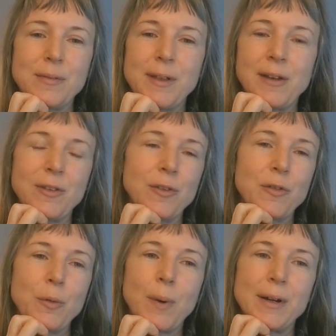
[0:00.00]
that's
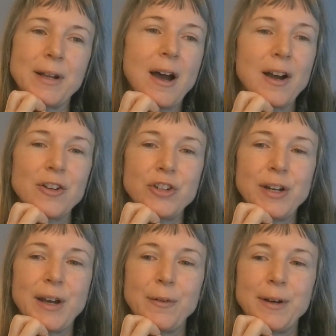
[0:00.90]
the one
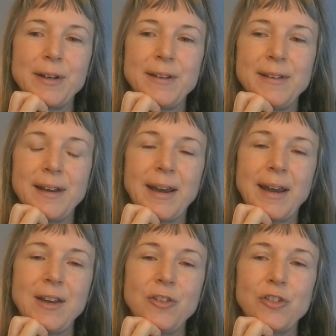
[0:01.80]
caution I would say,
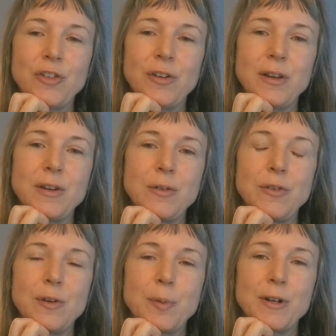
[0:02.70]
is just to
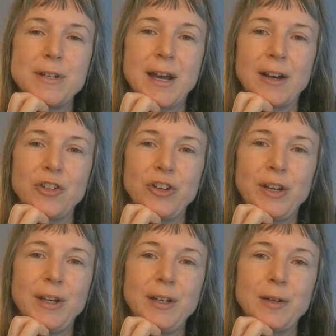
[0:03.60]
use your
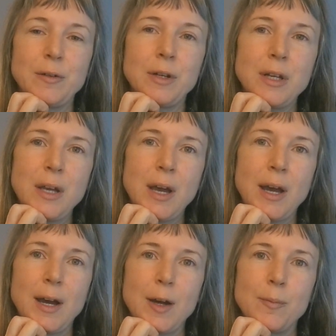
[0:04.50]
protection and
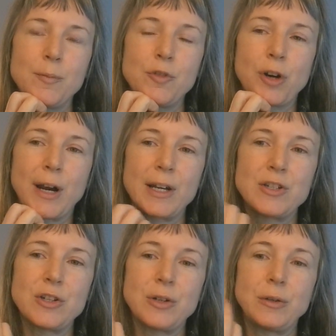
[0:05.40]
try
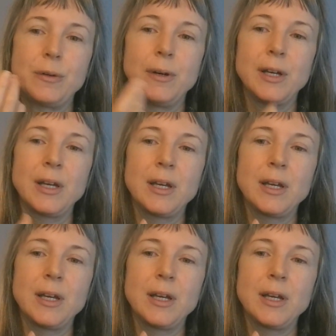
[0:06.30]
to